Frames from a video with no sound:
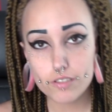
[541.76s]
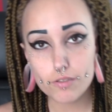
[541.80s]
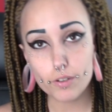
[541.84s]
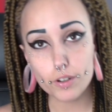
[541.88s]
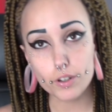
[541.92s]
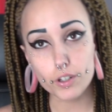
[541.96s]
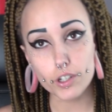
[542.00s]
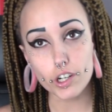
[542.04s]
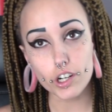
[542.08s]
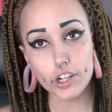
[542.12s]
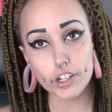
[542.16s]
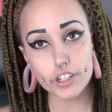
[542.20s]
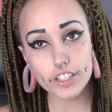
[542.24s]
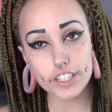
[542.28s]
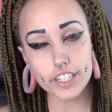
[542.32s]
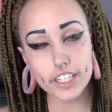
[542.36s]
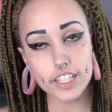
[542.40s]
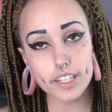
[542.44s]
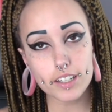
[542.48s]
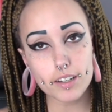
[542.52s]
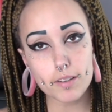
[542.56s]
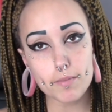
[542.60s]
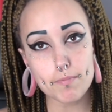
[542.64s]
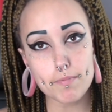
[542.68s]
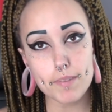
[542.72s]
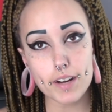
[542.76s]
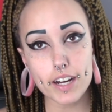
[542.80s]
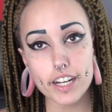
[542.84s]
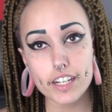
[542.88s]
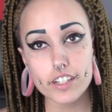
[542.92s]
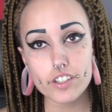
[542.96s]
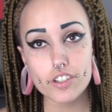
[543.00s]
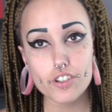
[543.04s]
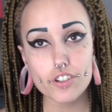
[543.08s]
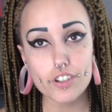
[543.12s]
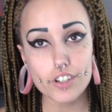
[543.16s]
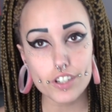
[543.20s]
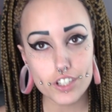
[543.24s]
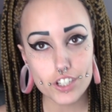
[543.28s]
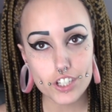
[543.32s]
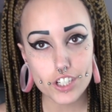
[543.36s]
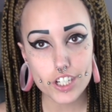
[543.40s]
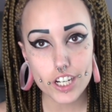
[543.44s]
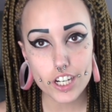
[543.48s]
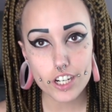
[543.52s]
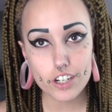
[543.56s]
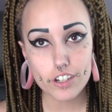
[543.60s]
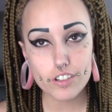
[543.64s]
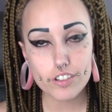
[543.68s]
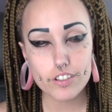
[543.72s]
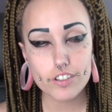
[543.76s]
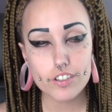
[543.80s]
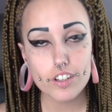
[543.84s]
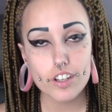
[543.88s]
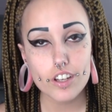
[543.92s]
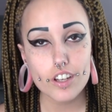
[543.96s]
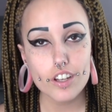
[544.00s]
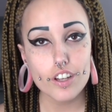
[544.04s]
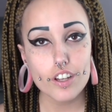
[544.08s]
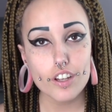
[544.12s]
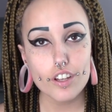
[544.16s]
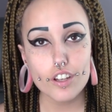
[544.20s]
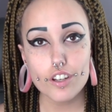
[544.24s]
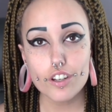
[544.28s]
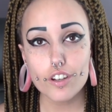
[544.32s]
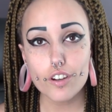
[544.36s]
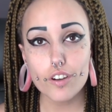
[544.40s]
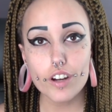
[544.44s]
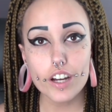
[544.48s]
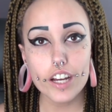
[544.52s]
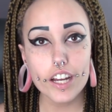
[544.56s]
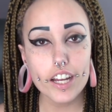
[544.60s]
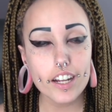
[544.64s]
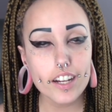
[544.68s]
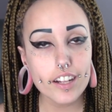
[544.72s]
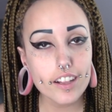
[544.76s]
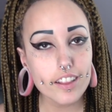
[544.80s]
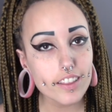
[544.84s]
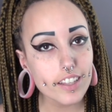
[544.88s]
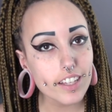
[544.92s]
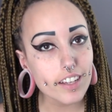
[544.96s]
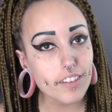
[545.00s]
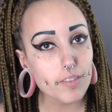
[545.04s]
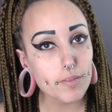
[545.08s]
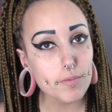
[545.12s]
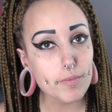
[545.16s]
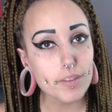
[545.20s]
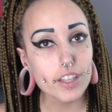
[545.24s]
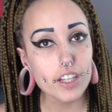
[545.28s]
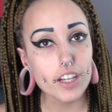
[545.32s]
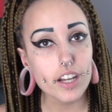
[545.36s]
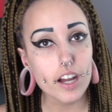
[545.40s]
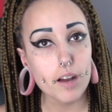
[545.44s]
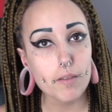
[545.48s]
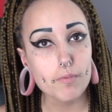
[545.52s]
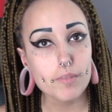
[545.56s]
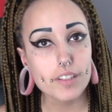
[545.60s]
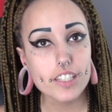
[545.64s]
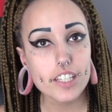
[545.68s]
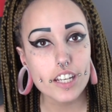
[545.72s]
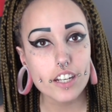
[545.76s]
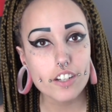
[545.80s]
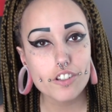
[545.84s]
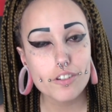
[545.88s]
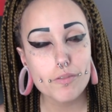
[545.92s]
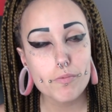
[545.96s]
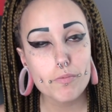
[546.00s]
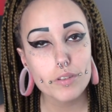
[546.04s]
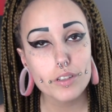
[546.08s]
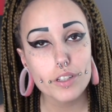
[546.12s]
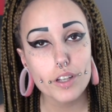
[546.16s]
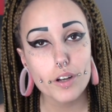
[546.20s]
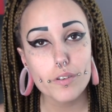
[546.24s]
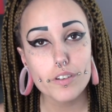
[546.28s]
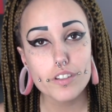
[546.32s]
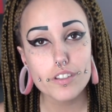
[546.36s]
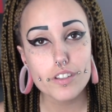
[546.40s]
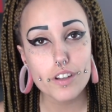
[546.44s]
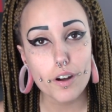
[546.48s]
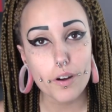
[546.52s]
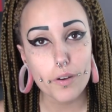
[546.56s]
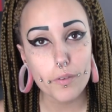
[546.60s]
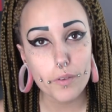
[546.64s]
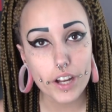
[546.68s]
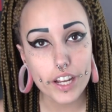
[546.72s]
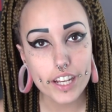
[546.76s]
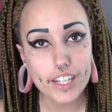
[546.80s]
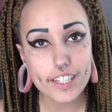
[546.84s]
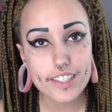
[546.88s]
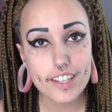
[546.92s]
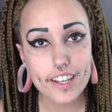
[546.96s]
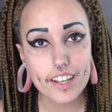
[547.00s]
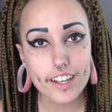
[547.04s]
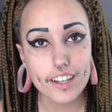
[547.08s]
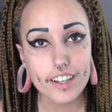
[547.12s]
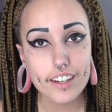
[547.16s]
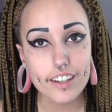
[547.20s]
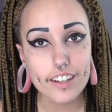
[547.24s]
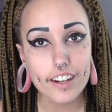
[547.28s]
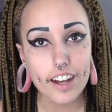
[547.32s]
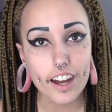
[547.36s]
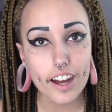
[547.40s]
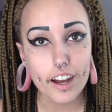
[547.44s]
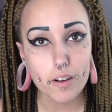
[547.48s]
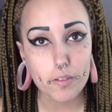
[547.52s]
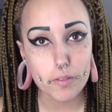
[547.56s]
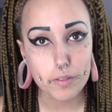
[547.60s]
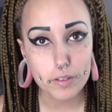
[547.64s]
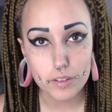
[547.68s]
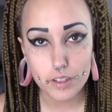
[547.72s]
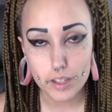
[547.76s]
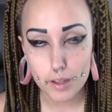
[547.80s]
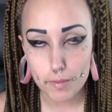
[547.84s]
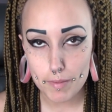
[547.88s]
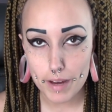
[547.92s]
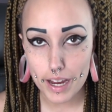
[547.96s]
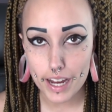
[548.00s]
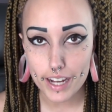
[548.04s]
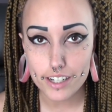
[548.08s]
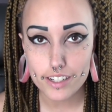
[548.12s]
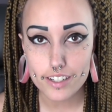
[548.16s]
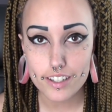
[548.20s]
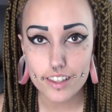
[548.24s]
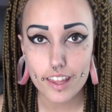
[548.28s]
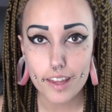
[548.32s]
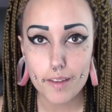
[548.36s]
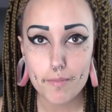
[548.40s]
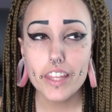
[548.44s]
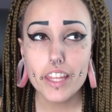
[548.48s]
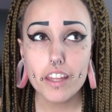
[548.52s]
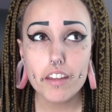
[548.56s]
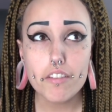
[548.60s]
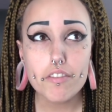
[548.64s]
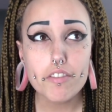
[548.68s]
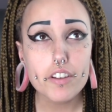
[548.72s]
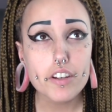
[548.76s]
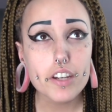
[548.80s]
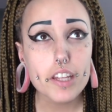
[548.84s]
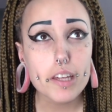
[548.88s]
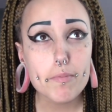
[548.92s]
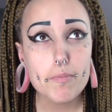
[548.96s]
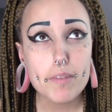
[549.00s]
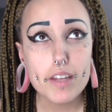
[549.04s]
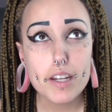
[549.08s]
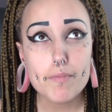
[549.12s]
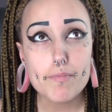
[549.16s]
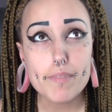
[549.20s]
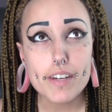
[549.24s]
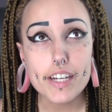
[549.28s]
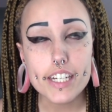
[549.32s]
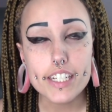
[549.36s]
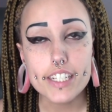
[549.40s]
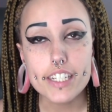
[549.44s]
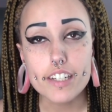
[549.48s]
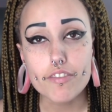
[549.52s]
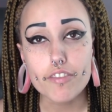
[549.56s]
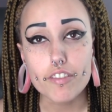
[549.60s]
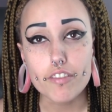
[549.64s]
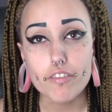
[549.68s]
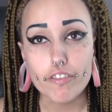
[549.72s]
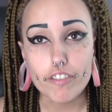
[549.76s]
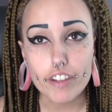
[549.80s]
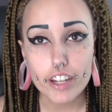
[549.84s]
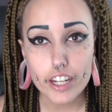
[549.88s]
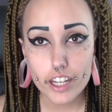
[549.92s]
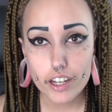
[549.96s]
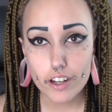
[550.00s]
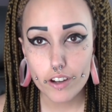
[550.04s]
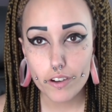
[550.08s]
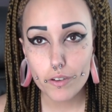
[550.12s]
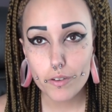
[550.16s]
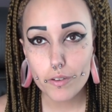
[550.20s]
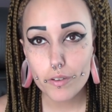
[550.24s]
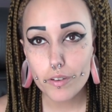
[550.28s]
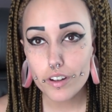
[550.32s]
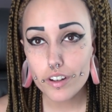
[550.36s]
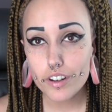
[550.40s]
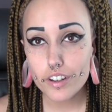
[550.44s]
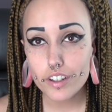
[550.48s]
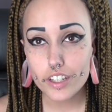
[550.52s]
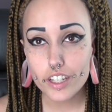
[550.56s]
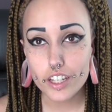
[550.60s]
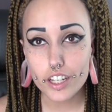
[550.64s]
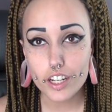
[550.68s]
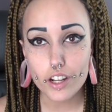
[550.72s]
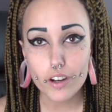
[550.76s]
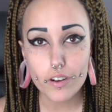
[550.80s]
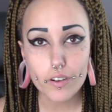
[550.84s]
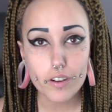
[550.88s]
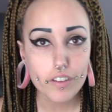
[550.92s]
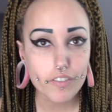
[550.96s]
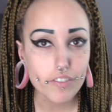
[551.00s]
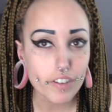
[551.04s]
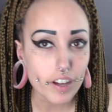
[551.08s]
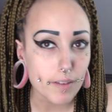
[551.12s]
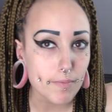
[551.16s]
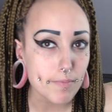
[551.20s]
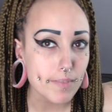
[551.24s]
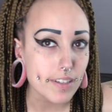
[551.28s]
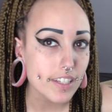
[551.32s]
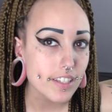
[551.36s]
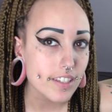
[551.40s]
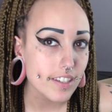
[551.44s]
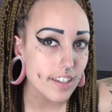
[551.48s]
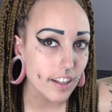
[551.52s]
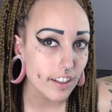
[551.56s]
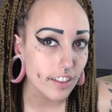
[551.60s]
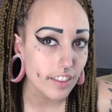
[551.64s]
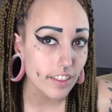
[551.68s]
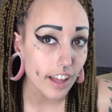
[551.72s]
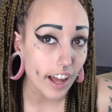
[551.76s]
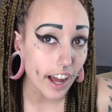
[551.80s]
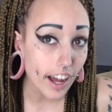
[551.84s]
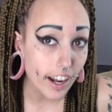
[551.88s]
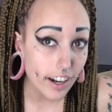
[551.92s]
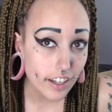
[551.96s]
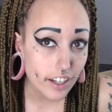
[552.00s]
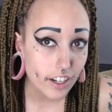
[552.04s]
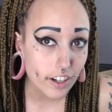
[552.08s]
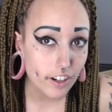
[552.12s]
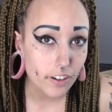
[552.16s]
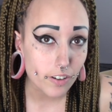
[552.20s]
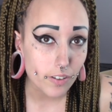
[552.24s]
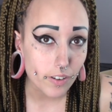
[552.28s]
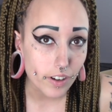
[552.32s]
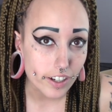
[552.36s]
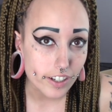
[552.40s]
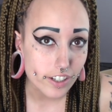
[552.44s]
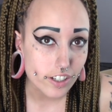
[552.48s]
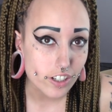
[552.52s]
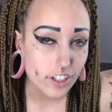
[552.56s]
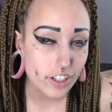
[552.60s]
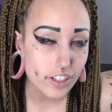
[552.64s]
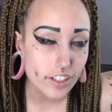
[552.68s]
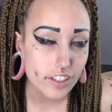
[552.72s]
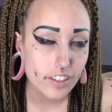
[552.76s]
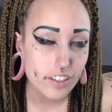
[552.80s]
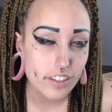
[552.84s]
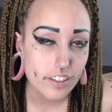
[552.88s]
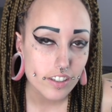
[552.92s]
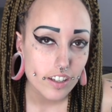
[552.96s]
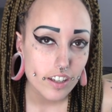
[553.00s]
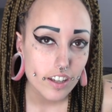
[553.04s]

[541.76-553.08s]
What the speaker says: regarding my stretched ears, go ahead and leave them in the comment section below as always, and I will get back to them. If you need me to make a different video, you know, if I missed a lot of your questions,